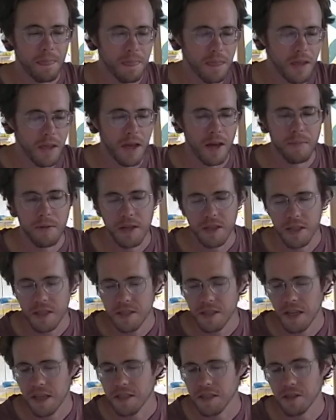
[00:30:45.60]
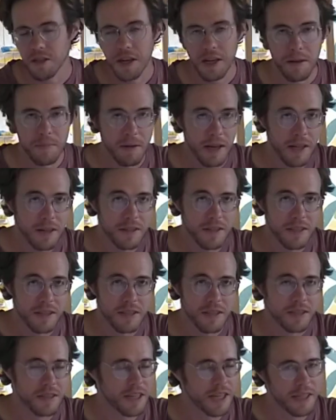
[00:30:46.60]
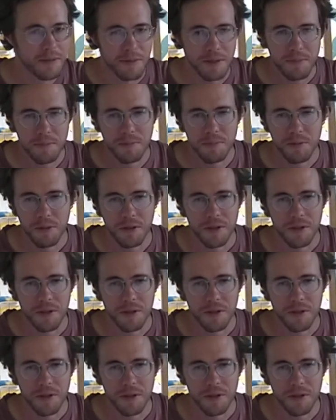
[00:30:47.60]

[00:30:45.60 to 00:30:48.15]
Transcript: Yeah, but unless it has a lot of batteries, it's not going to be.